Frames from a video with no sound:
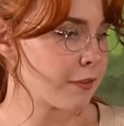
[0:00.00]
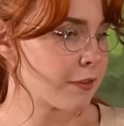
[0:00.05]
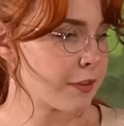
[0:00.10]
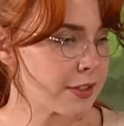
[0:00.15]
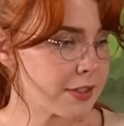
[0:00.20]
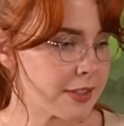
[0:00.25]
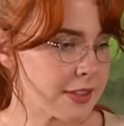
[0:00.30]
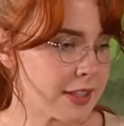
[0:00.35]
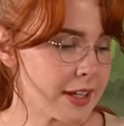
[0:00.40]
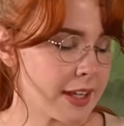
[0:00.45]

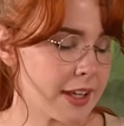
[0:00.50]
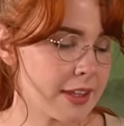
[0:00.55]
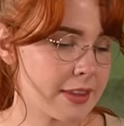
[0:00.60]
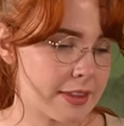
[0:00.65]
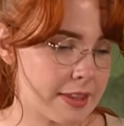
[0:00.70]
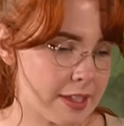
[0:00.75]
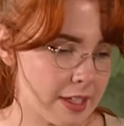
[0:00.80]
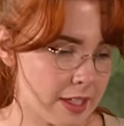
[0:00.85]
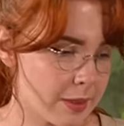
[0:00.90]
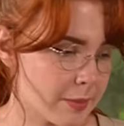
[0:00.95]
First thing I
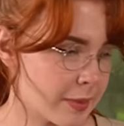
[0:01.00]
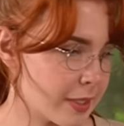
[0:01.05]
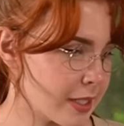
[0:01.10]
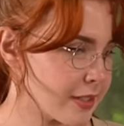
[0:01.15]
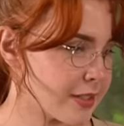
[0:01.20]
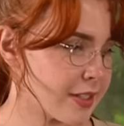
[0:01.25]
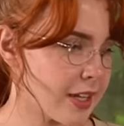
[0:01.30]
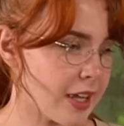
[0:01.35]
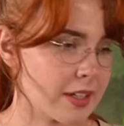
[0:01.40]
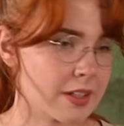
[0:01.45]
think I'm
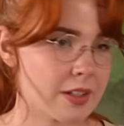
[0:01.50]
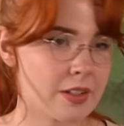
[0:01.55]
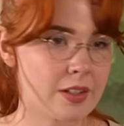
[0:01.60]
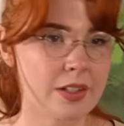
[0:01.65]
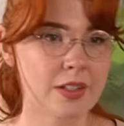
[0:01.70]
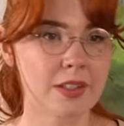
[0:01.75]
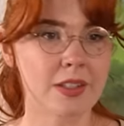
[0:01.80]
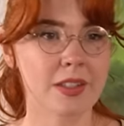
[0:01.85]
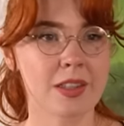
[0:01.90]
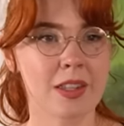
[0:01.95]
gonna tackle
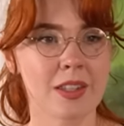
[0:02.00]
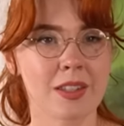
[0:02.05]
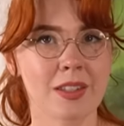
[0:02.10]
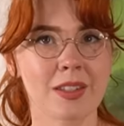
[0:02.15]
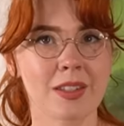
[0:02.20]
is the